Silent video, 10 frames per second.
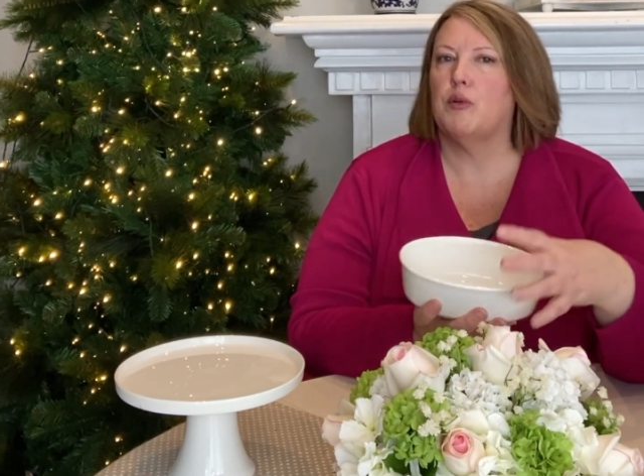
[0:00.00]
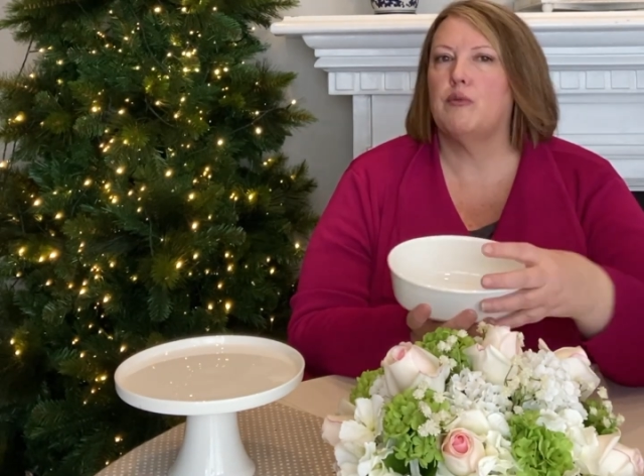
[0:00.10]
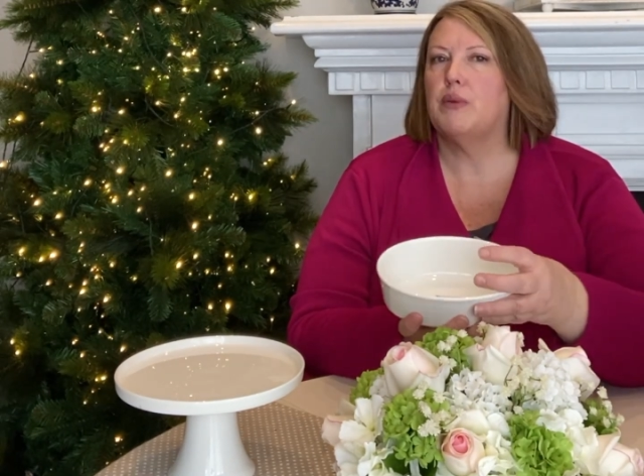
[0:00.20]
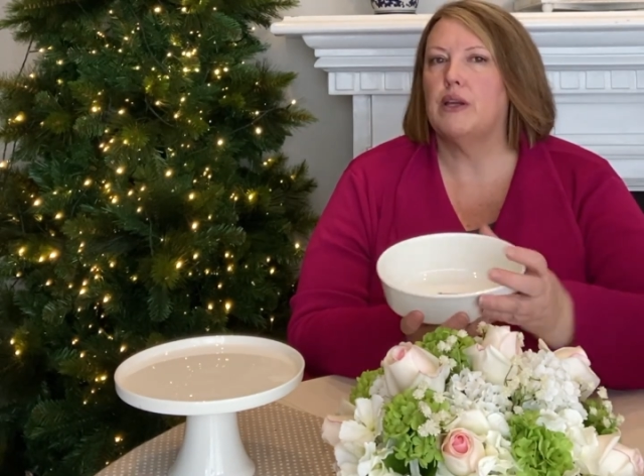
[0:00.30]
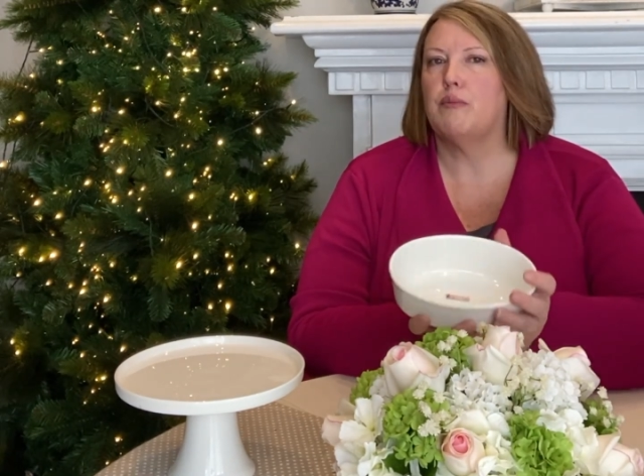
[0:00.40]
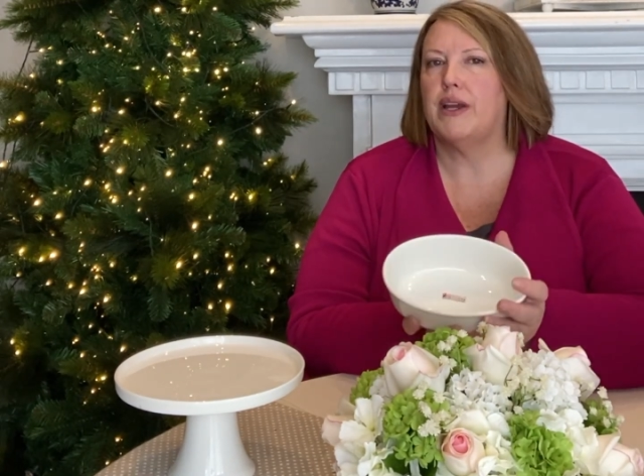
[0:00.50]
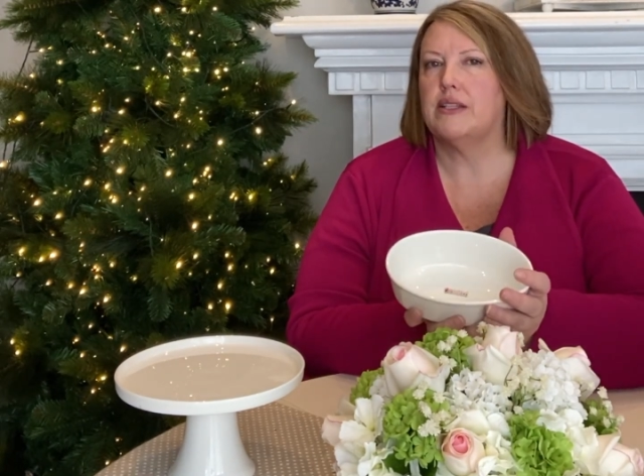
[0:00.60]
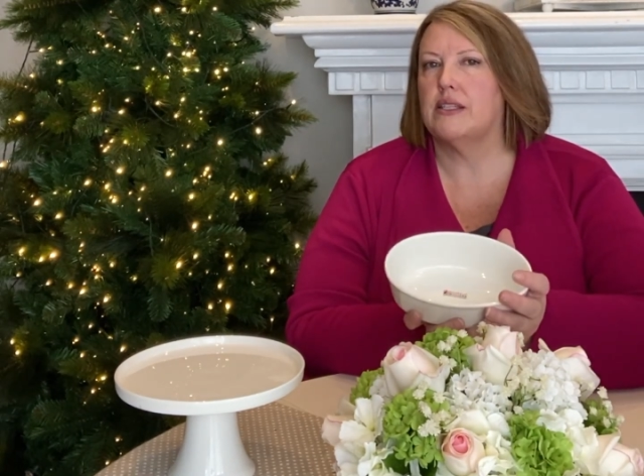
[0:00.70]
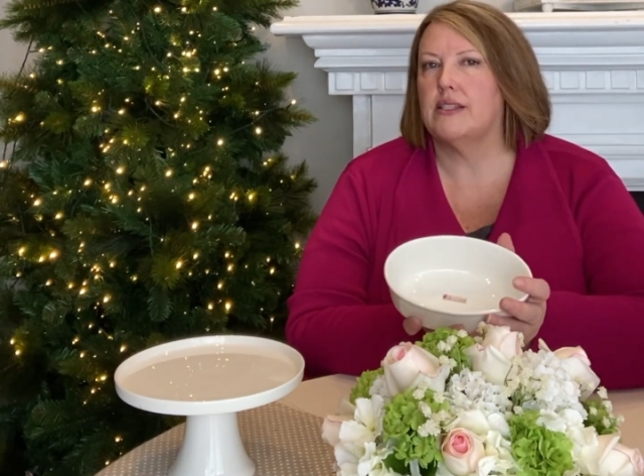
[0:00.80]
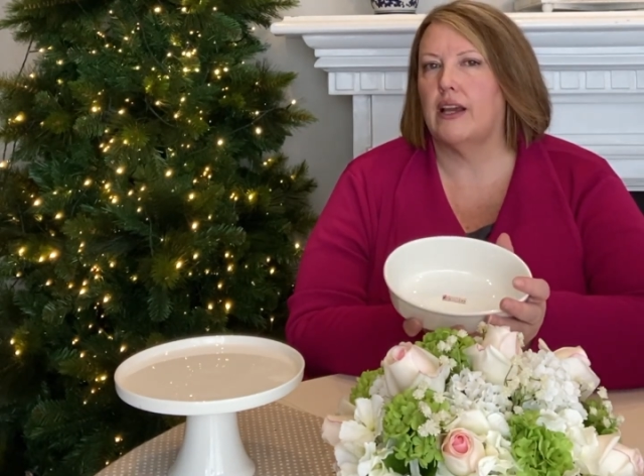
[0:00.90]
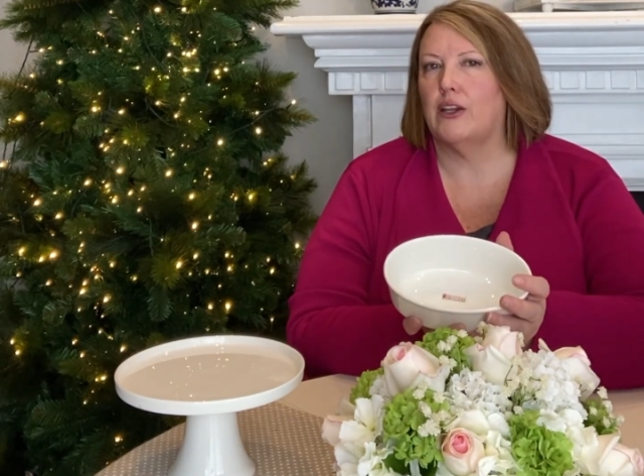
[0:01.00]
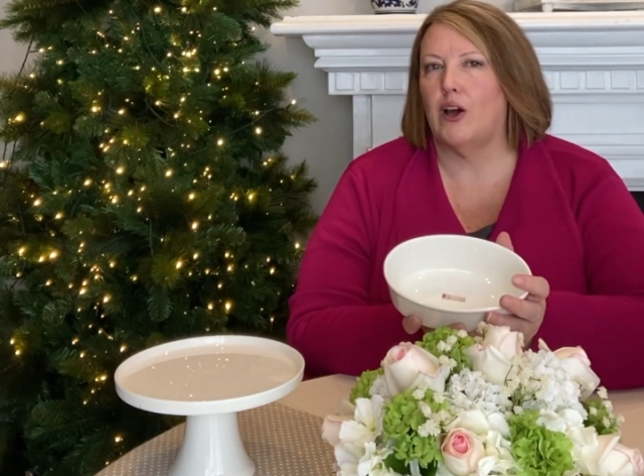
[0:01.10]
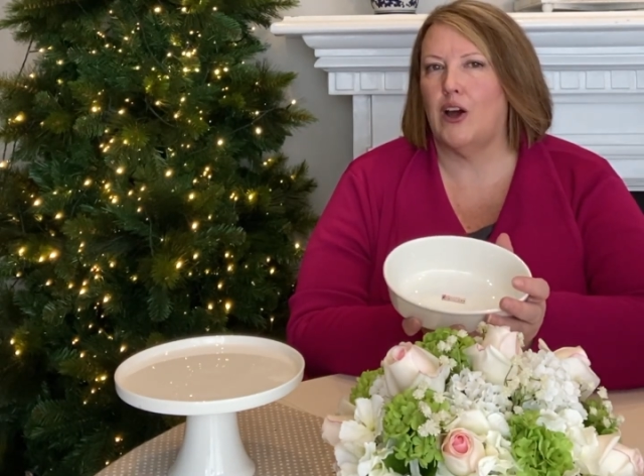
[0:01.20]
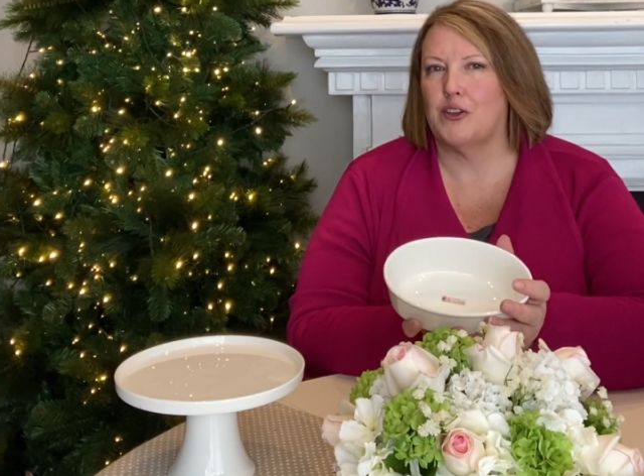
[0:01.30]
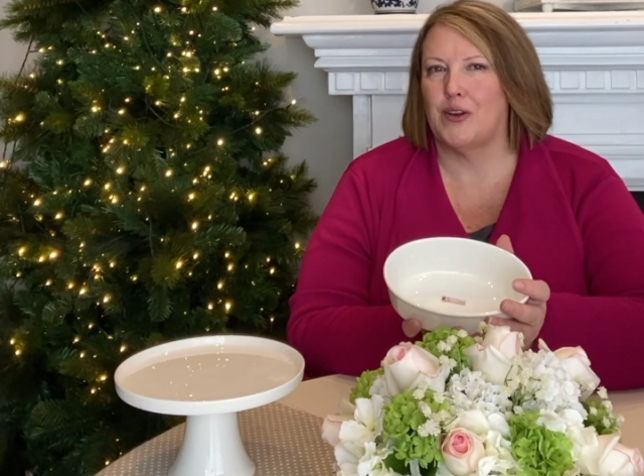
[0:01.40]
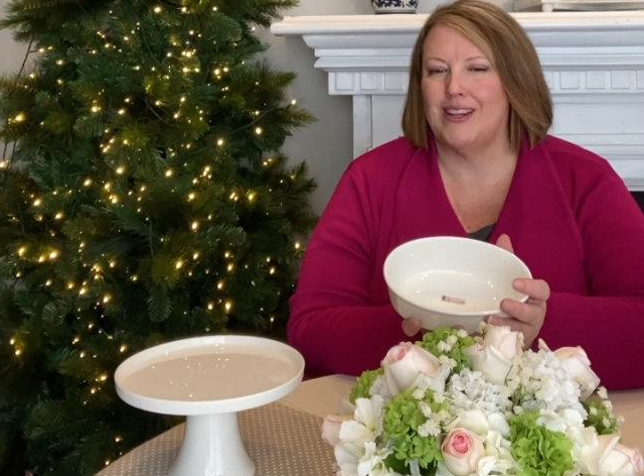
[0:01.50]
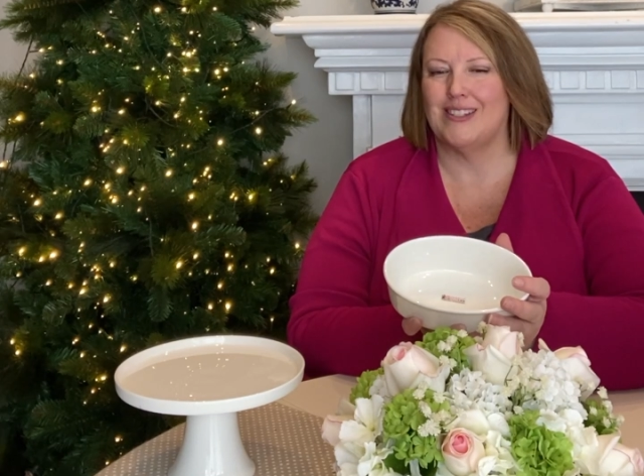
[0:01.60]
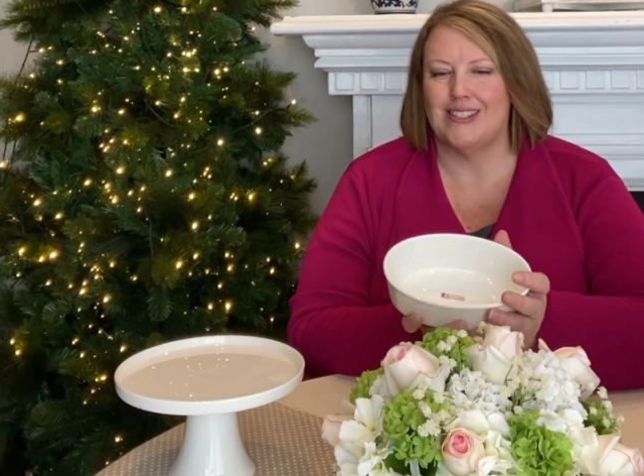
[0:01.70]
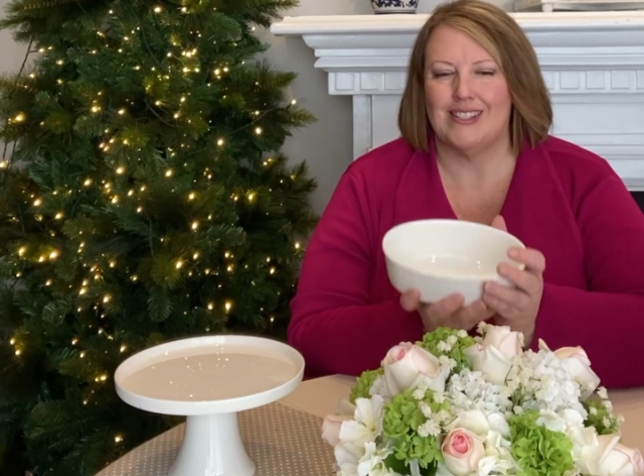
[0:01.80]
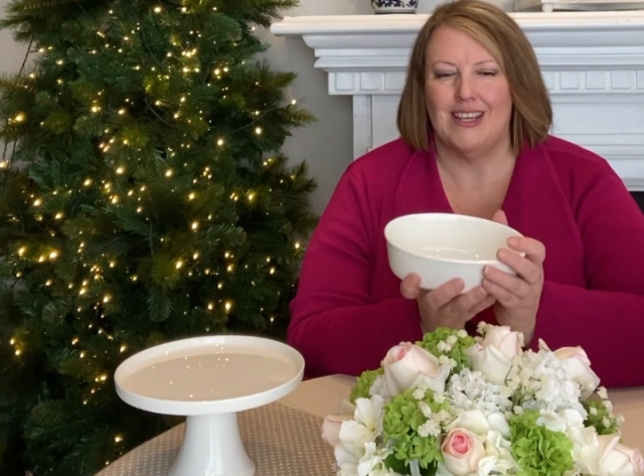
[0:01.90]
of bigger pieces like your
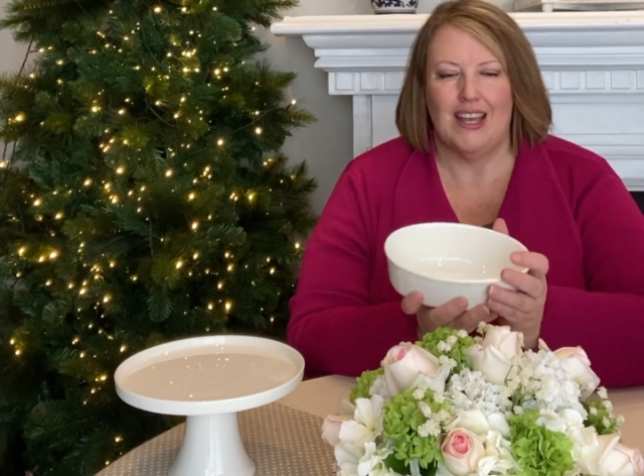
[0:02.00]
hydrangeas